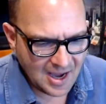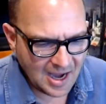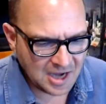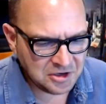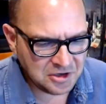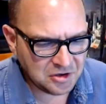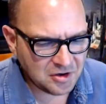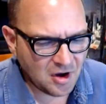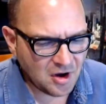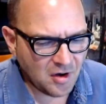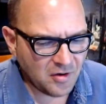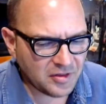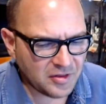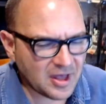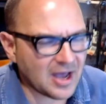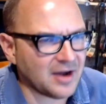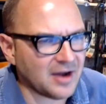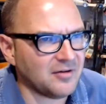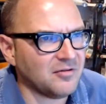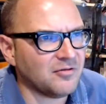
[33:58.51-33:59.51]
And you know
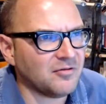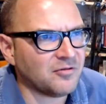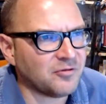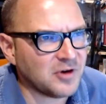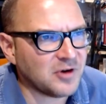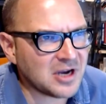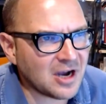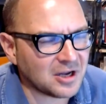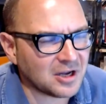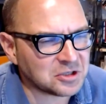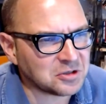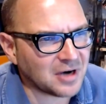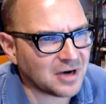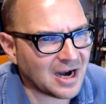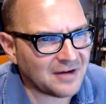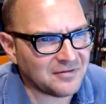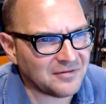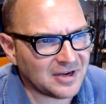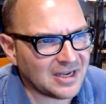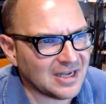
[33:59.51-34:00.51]
that free culture
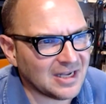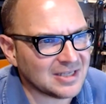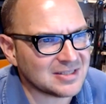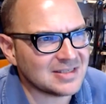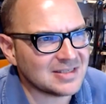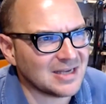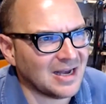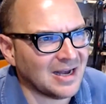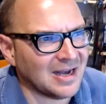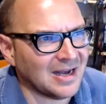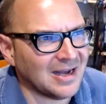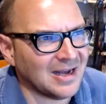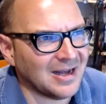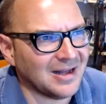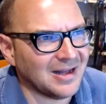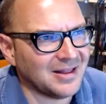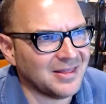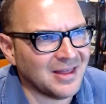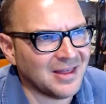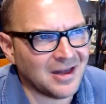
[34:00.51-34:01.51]
advocates,
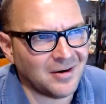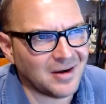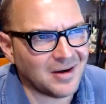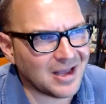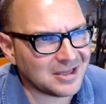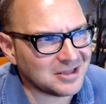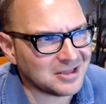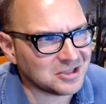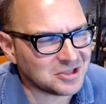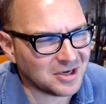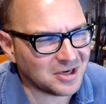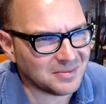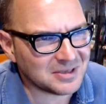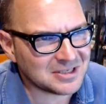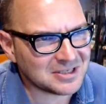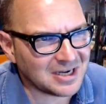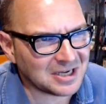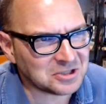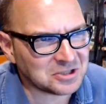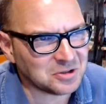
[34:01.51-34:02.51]
they don't like the term
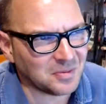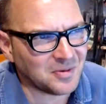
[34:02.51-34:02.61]
intellectual